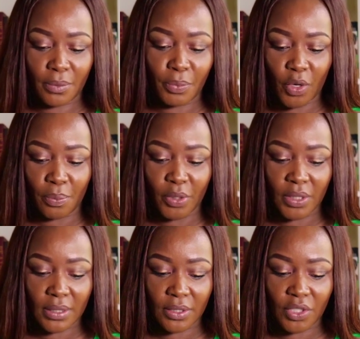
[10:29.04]
put our
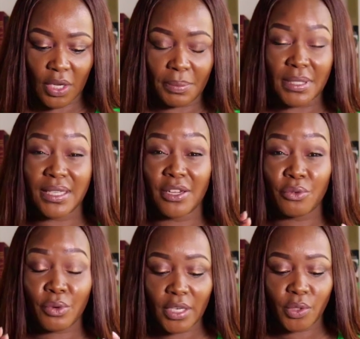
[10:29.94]
bodies in shape. It's a
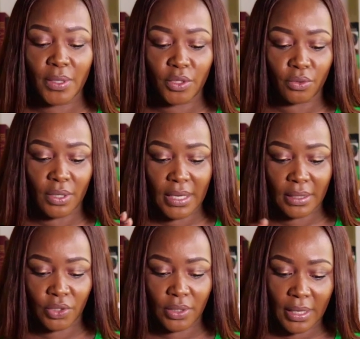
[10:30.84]
great way to
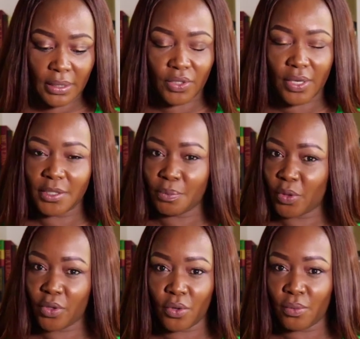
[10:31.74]
energize
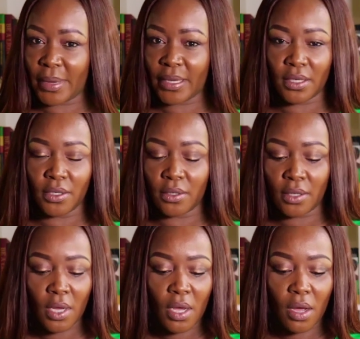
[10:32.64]
both your mind
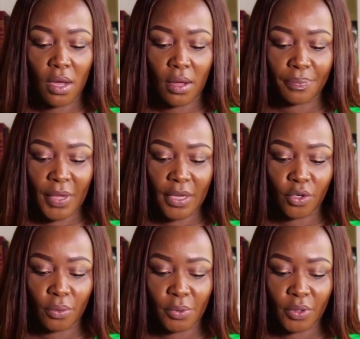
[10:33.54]

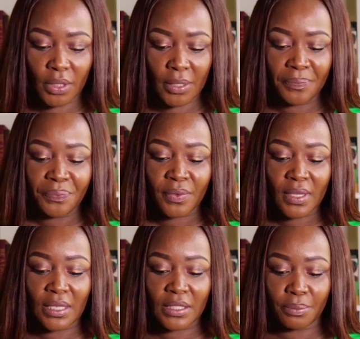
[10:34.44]
and your body.
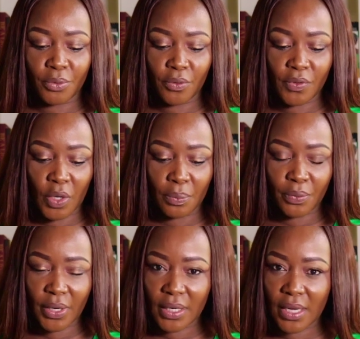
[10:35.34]
It improves our
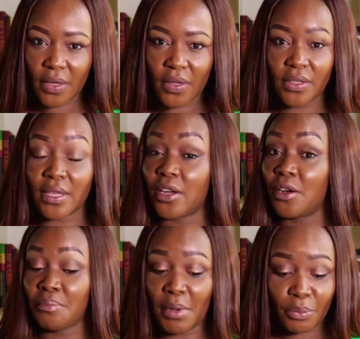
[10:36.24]
brain health,
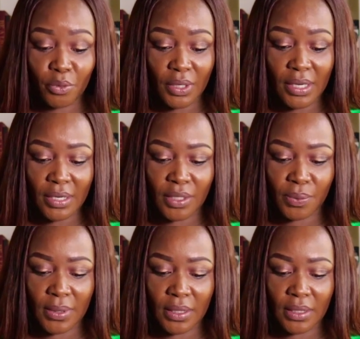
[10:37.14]
our memory
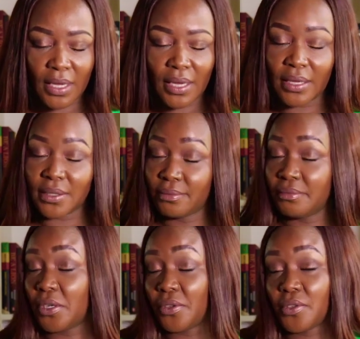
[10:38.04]
as well, and
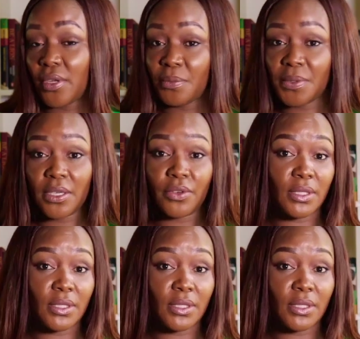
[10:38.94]
it also helps